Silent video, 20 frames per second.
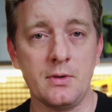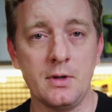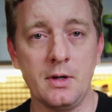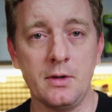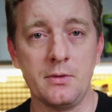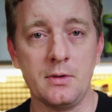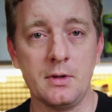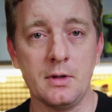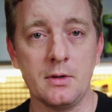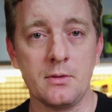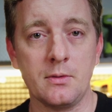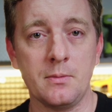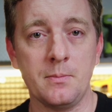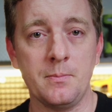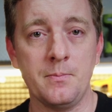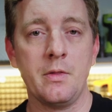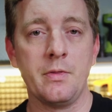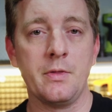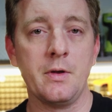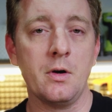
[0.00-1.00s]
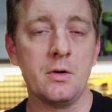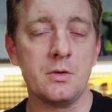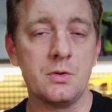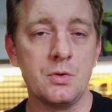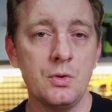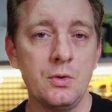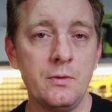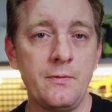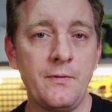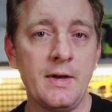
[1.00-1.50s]
Celsius. There are
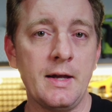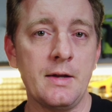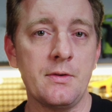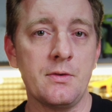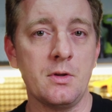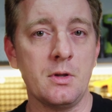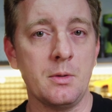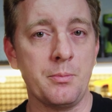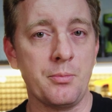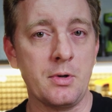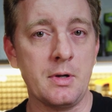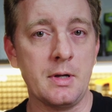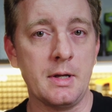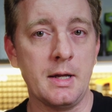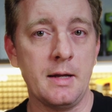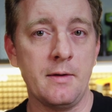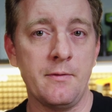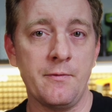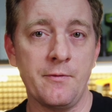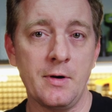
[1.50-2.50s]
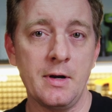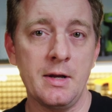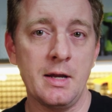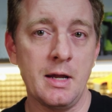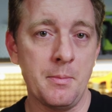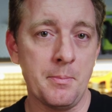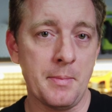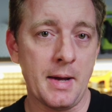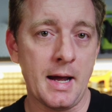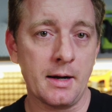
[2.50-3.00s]
two fans on the print head front
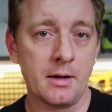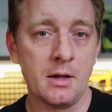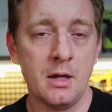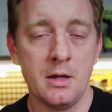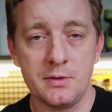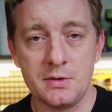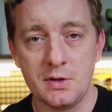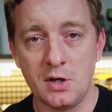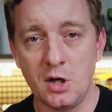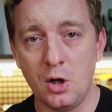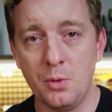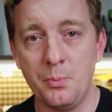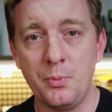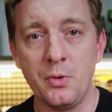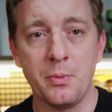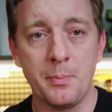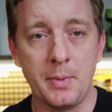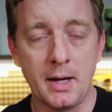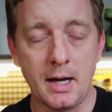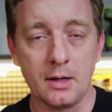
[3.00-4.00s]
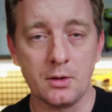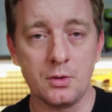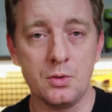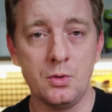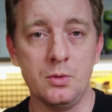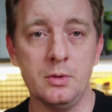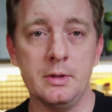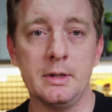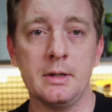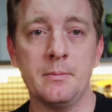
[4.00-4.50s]
and back to help with part
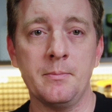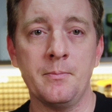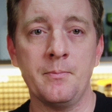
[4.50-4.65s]
cooling.